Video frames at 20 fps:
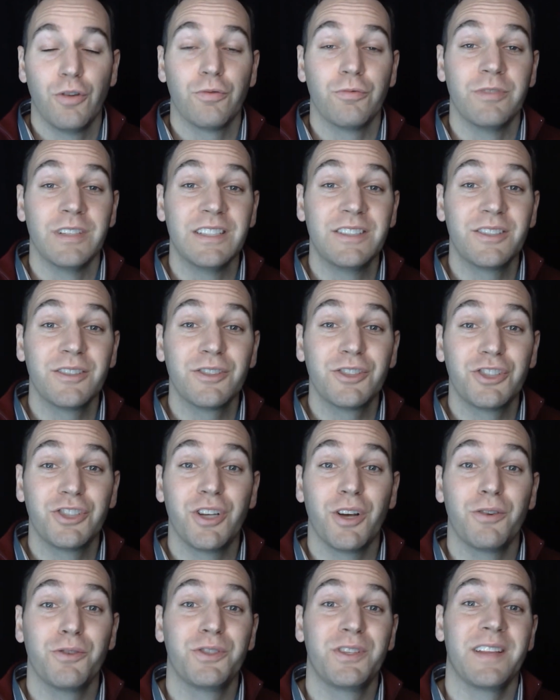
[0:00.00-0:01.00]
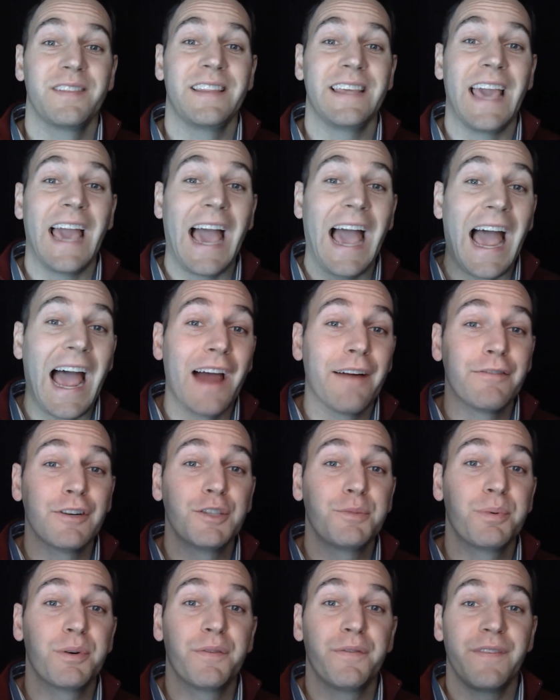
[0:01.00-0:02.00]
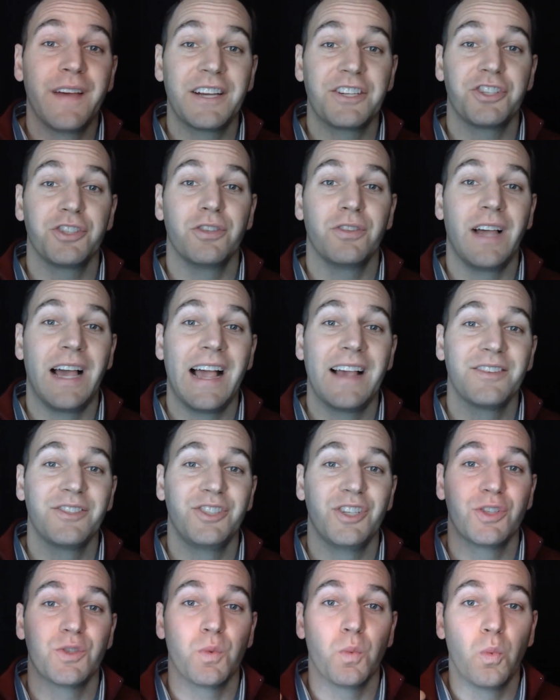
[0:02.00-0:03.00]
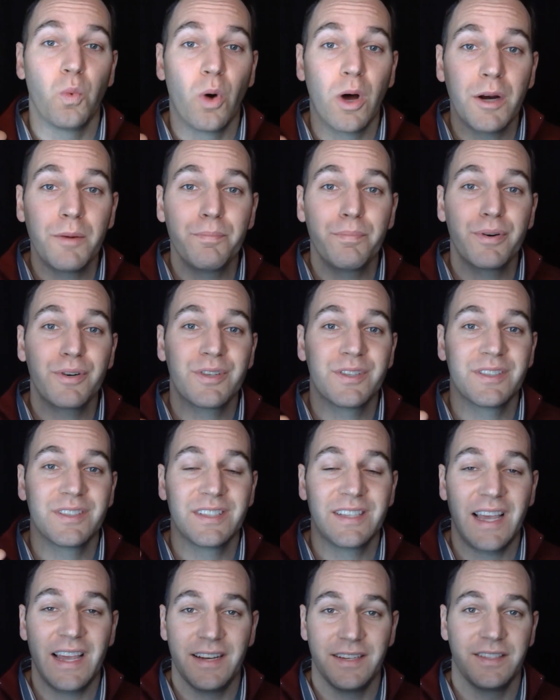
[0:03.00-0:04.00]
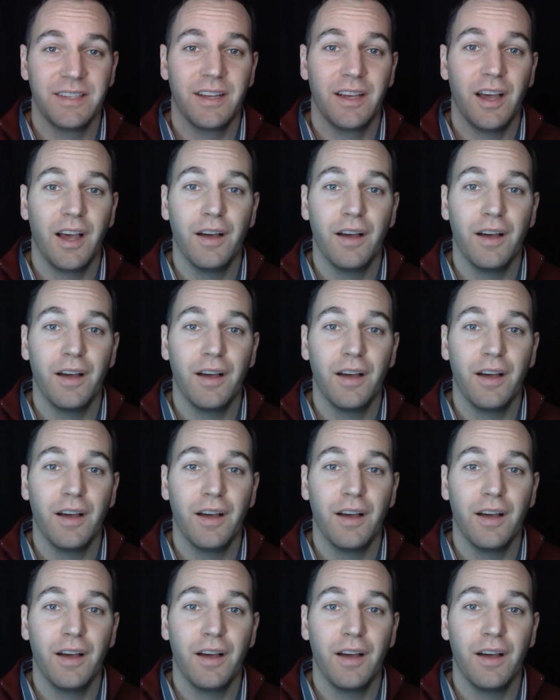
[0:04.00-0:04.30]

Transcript: Research shows that the average professional has just 1%